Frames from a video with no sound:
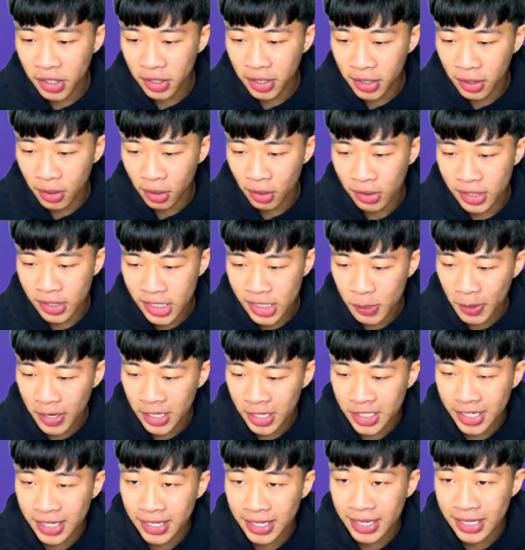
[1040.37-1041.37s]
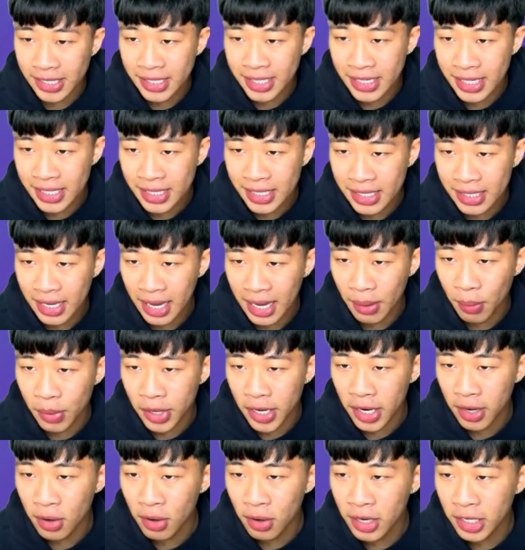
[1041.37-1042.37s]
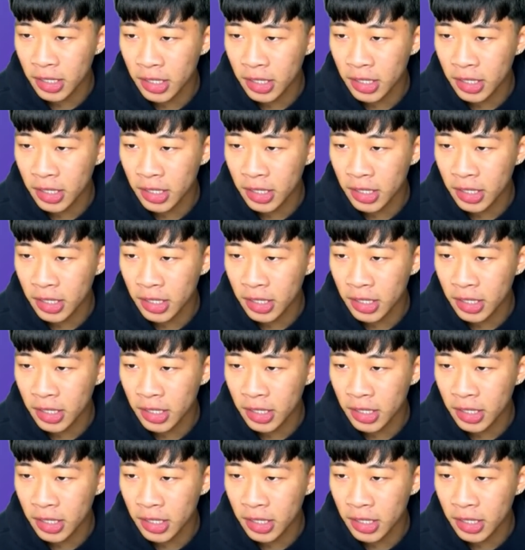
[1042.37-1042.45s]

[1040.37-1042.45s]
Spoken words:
of goals, especially this season. And when you look at the